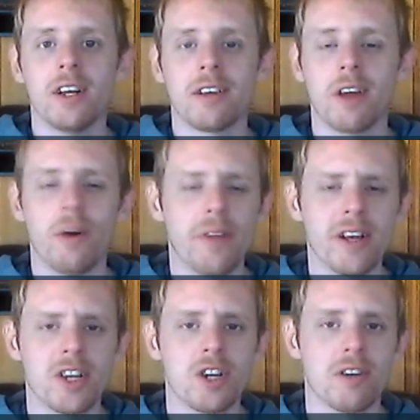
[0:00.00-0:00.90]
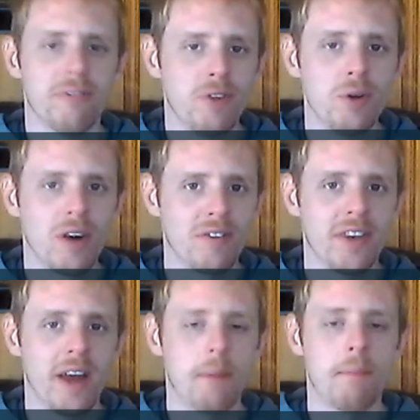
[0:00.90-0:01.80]
So that's just a few off
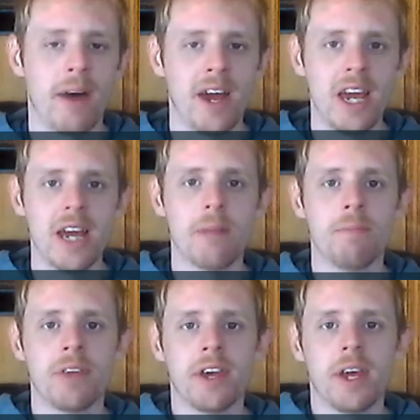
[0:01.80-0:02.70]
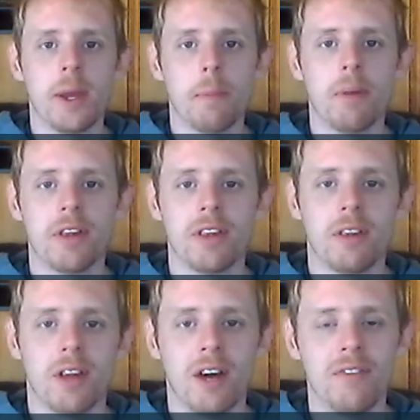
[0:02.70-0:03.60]
the top of my head. But
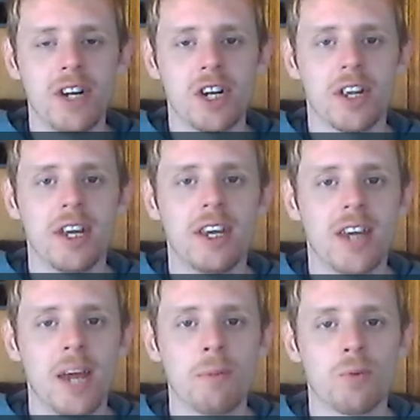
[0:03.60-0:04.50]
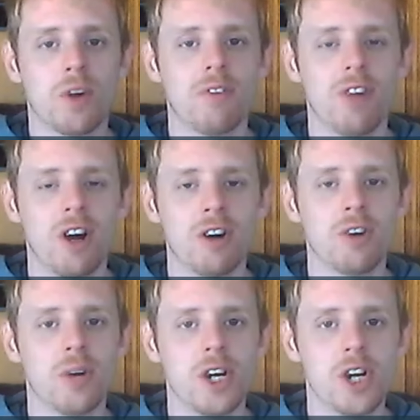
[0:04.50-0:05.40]
eventually, teams would have
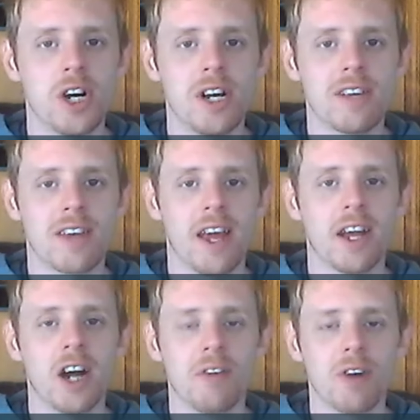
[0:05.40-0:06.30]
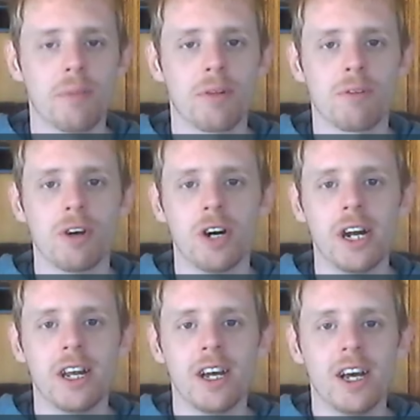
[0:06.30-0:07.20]
learned to adjust and cover up the
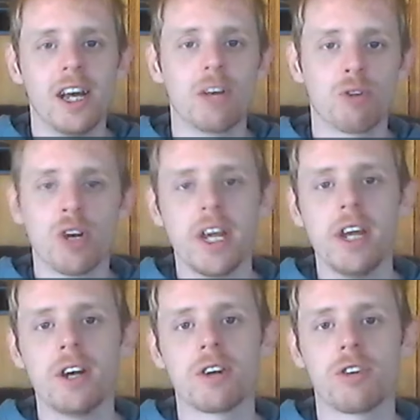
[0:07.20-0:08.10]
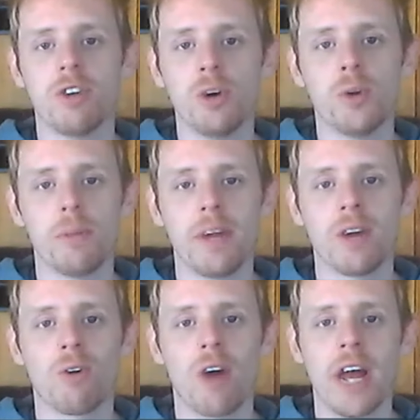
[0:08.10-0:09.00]
run. His rookie year still would have
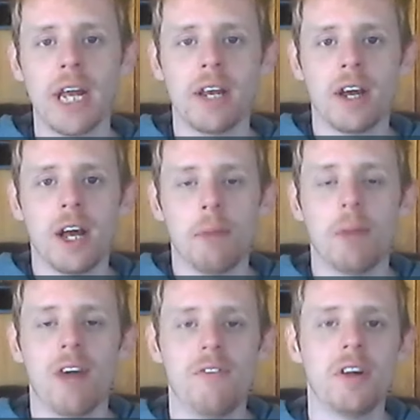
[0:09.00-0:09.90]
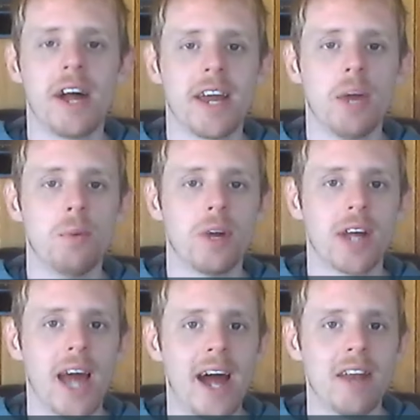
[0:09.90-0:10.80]
been great, but I feel like he would
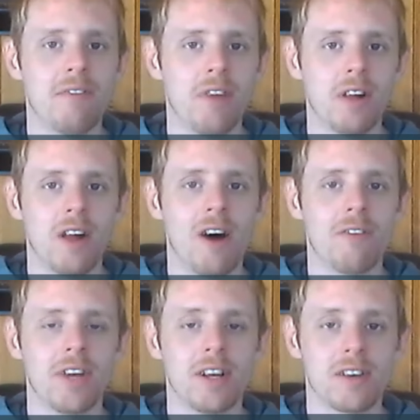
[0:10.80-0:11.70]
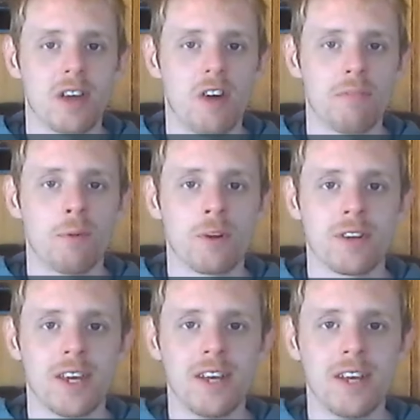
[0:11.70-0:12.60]
have kind of fell off in his sophomore
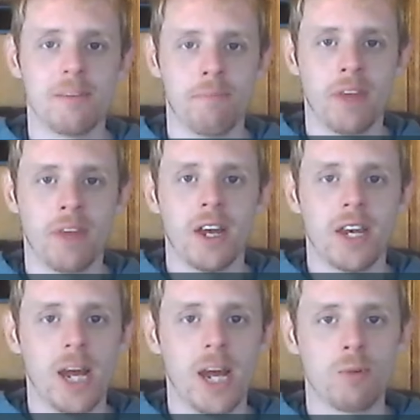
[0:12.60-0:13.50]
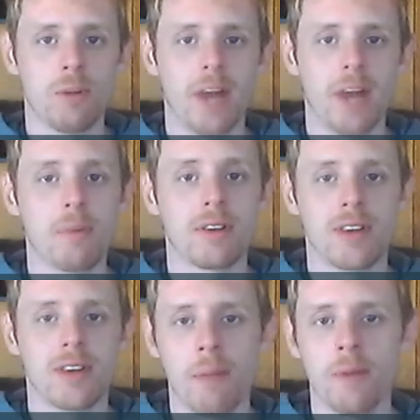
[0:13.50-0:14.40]
season. Teams would have been able to
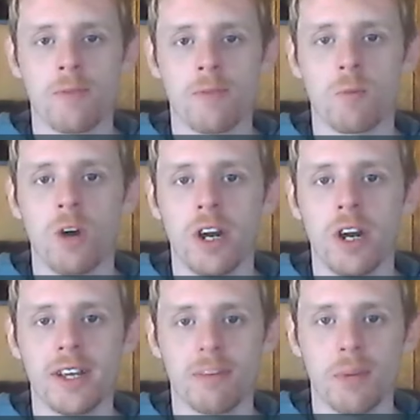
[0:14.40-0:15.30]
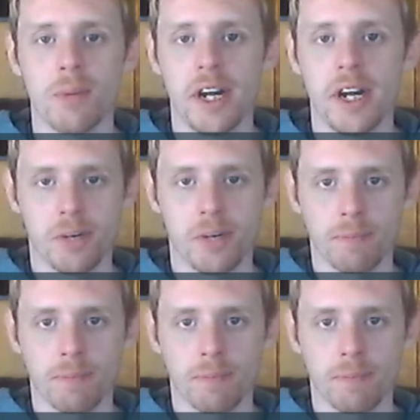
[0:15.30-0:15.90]
stop him from running as much.